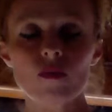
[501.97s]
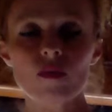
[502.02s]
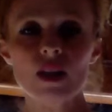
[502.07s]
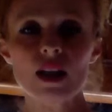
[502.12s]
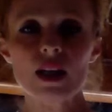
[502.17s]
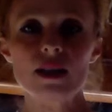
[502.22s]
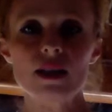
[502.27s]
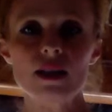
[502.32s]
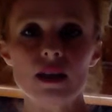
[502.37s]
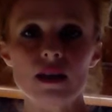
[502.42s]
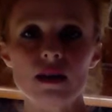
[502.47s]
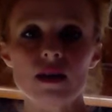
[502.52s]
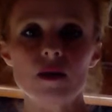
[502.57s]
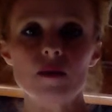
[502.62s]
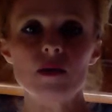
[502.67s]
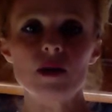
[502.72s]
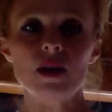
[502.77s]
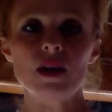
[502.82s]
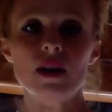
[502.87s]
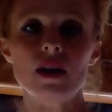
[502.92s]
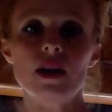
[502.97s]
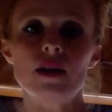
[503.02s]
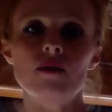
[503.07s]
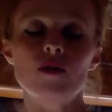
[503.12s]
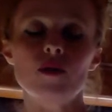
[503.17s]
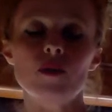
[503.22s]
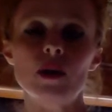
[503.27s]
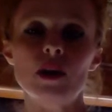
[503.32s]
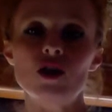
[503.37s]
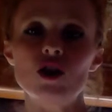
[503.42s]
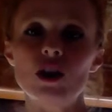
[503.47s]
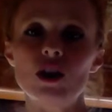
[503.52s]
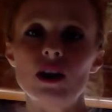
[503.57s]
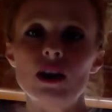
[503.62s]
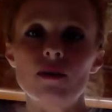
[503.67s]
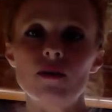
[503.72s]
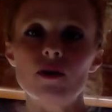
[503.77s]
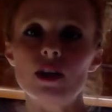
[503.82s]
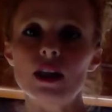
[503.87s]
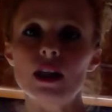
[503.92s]
systems and information and
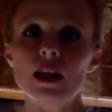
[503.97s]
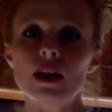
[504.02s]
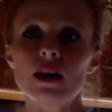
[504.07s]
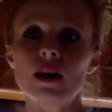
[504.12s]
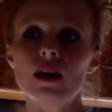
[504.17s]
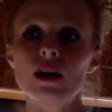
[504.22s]
everything.